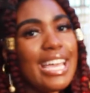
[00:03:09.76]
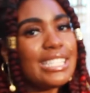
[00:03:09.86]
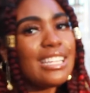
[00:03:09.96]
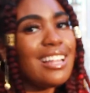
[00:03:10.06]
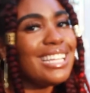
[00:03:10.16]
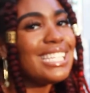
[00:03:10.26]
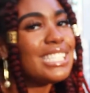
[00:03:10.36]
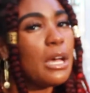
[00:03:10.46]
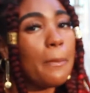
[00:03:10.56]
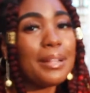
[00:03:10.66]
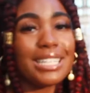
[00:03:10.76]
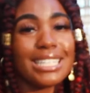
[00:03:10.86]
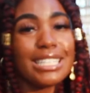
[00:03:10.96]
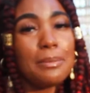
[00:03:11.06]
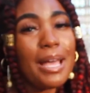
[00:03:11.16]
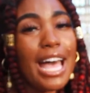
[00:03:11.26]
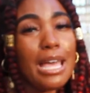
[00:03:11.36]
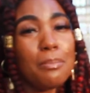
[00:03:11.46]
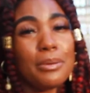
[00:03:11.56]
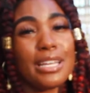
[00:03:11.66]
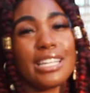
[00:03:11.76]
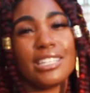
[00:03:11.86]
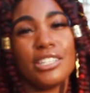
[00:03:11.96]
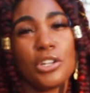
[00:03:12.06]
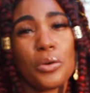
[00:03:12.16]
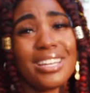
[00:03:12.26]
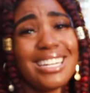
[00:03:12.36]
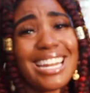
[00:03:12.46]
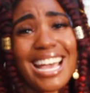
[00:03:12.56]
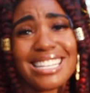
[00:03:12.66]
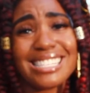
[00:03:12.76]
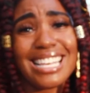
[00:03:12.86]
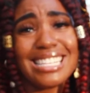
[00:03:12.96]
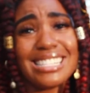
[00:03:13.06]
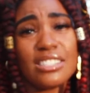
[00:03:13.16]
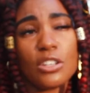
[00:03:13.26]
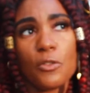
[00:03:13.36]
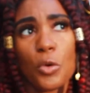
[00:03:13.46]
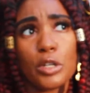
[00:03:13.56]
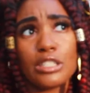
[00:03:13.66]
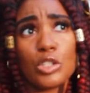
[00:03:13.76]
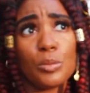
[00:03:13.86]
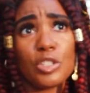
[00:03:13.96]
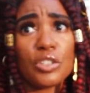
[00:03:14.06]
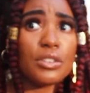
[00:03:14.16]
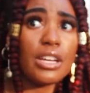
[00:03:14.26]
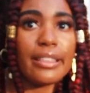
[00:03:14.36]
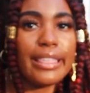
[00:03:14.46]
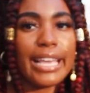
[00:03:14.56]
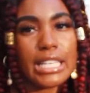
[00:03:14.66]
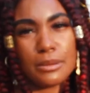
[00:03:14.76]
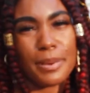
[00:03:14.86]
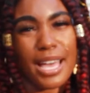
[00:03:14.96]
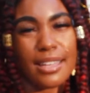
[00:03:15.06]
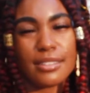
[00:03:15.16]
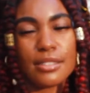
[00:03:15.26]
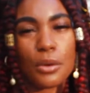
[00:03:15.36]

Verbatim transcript: It's not like it's completely bad, but you know, in an excess, of course, too much of a good thing is bad.